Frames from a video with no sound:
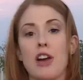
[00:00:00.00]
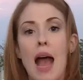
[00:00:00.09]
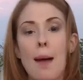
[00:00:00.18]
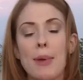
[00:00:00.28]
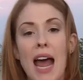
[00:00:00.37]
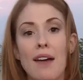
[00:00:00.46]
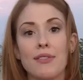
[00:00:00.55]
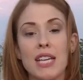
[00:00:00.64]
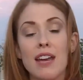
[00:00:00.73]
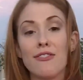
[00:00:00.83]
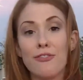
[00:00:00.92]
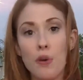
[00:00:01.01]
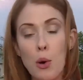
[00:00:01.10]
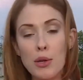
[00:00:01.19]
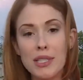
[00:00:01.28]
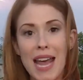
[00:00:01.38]
happy to have ten
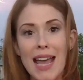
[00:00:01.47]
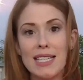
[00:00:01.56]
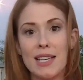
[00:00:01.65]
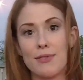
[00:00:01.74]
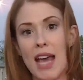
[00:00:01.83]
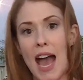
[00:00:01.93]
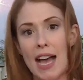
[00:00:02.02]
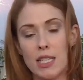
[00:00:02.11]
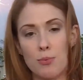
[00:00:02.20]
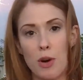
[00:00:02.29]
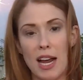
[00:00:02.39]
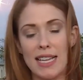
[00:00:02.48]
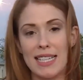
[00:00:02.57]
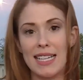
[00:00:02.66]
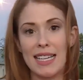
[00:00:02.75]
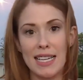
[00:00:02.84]
full days of tax
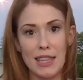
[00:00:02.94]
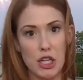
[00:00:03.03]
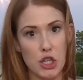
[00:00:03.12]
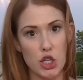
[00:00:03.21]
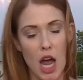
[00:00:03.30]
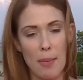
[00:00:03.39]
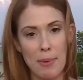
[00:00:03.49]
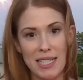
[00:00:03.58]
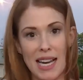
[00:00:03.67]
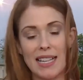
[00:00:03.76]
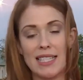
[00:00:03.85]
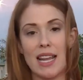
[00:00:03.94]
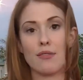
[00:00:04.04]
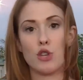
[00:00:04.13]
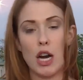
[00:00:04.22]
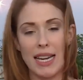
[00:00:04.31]
breaks to get their shopping done
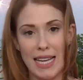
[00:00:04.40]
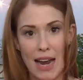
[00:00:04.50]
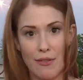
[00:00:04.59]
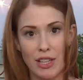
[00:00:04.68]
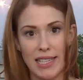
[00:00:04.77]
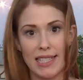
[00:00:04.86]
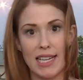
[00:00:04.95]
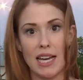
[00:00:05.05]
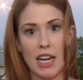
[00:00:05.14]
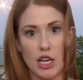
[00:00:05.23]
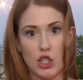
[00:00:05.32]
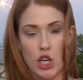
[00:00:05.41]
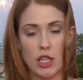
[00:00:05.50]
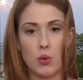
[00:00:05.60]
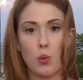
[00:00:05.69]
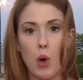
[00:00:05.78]
instead of trying to get everything done in
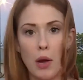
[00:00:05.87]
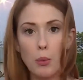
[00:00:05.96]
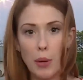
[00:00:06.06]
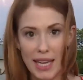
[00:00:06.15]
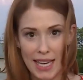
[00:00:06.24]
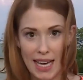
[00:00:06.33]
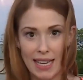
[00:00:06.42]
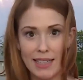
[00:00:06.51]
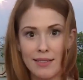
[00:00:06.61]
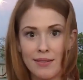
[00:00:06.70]
just one weekend.